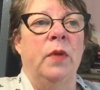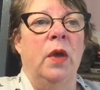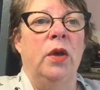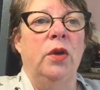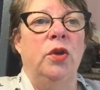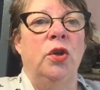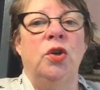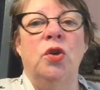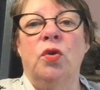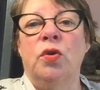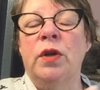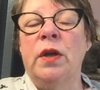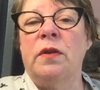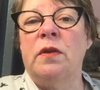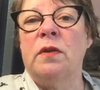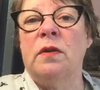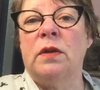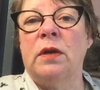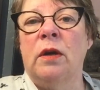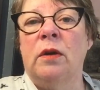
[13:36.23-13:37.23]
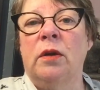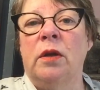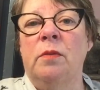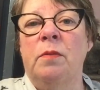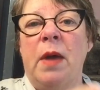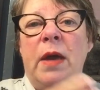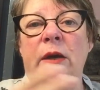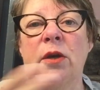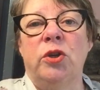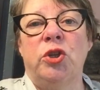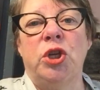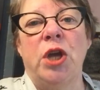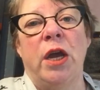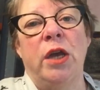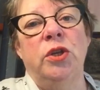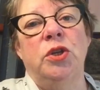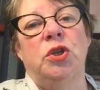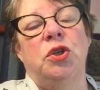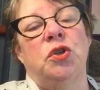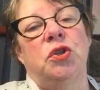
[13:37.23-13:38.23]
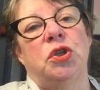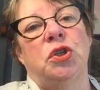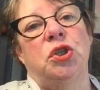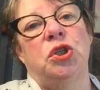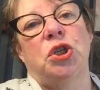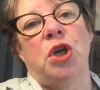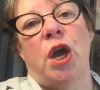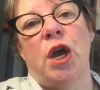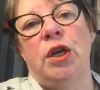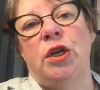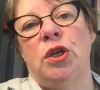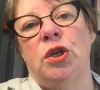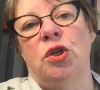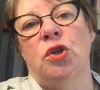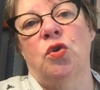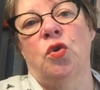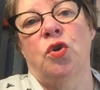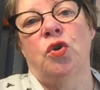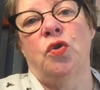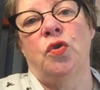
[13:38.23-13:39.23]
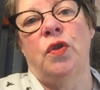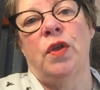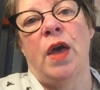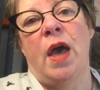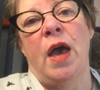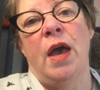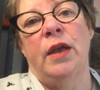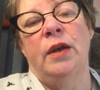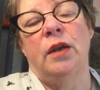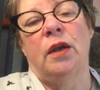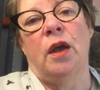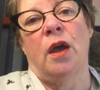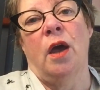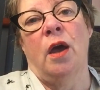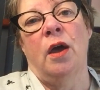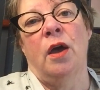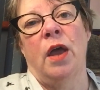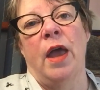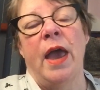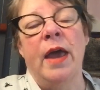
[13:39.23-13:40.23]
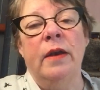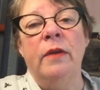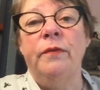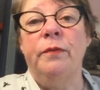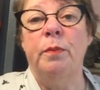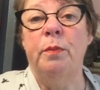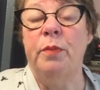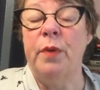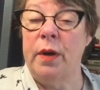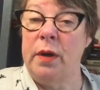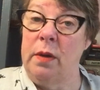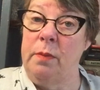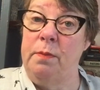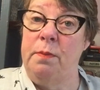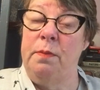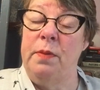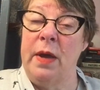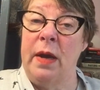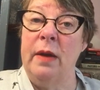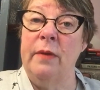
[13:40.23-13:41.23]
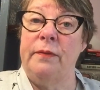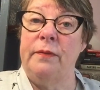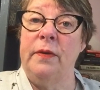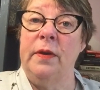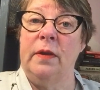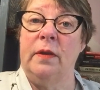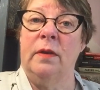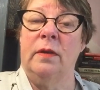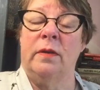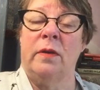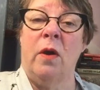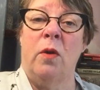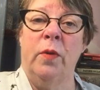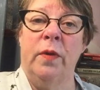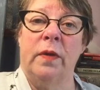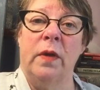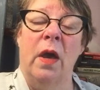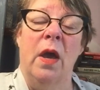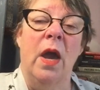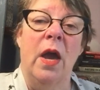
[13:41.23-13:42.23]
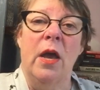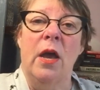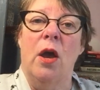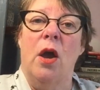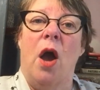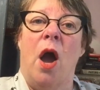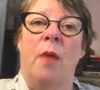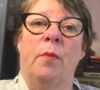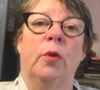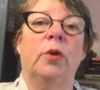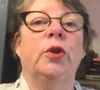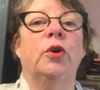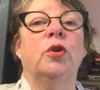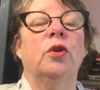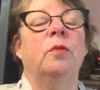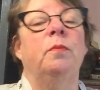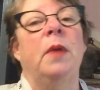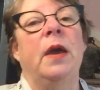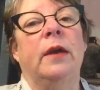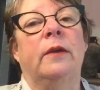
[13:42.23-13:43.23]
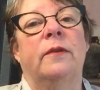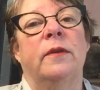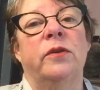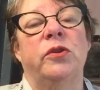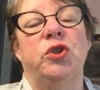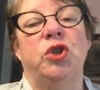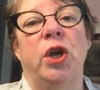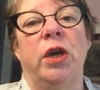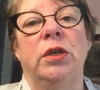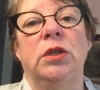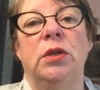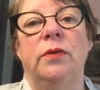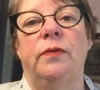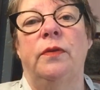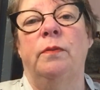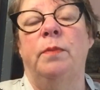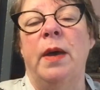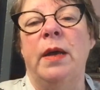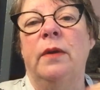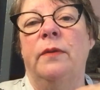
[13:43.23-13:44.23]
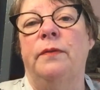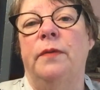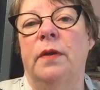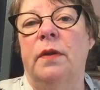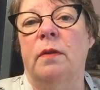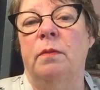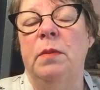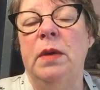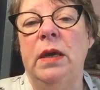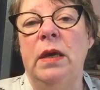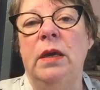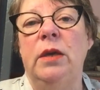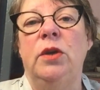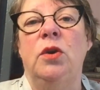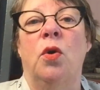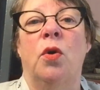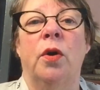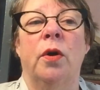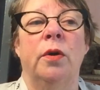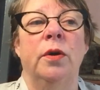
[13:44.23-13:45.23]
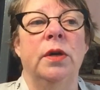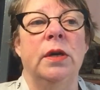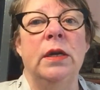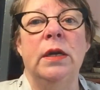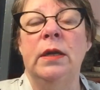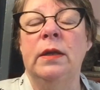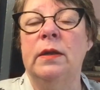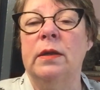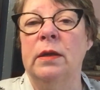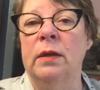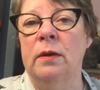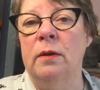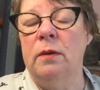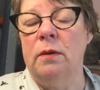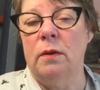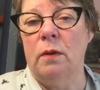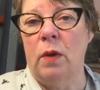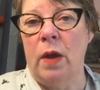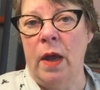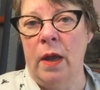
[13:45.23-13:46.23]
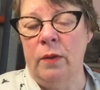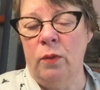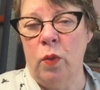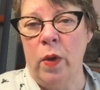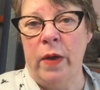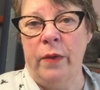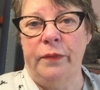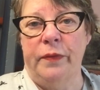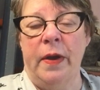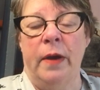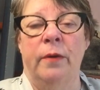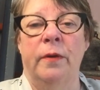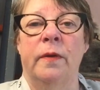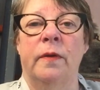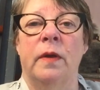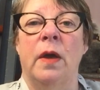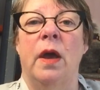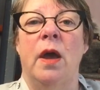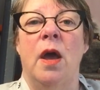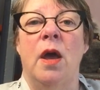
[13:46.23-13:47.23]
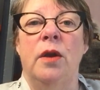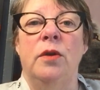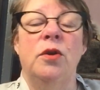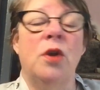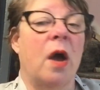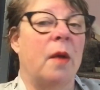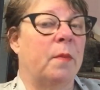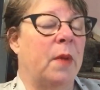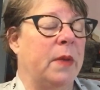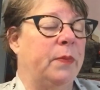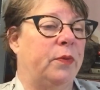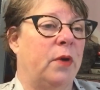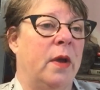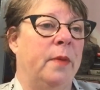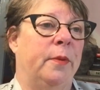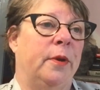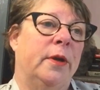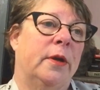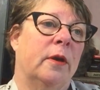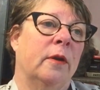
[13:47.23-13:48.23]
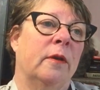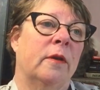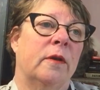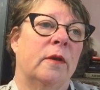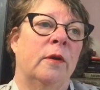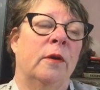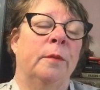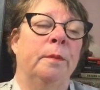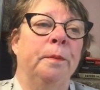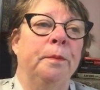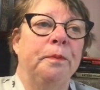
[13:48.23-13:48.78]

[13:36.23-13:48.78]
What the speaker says: You don't necessarily make a change to society in order that anybody benefits. It's always, I'm only going to make this change if it benefits me. Your needs and welfare is not my primary concern.